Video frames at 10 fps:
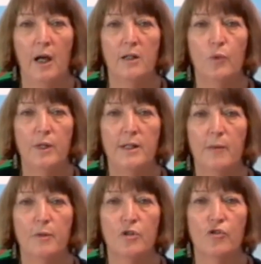and we
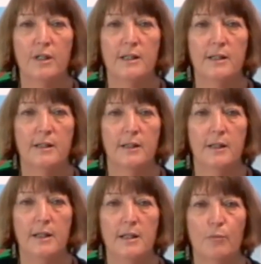demonstrated that
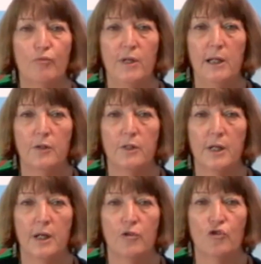these preloaded
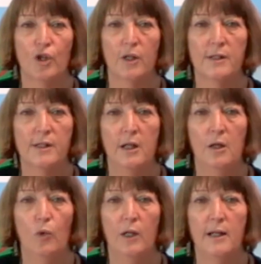hydrogels
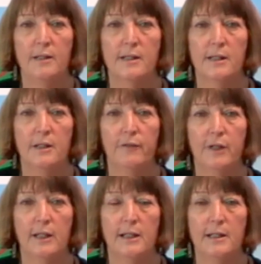will then
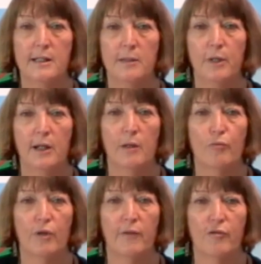significantly stimulate
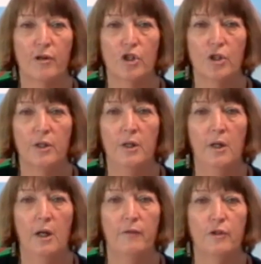proliferation
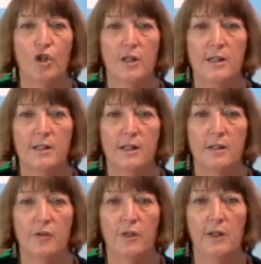of adjacent
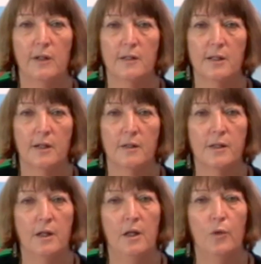endothelial
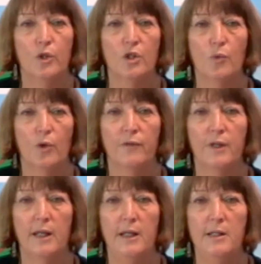cells, which is one of the
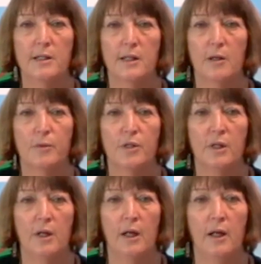key steps
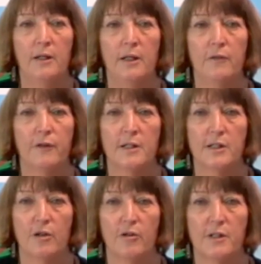in
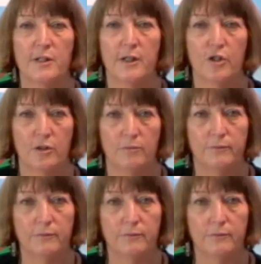neovascularization.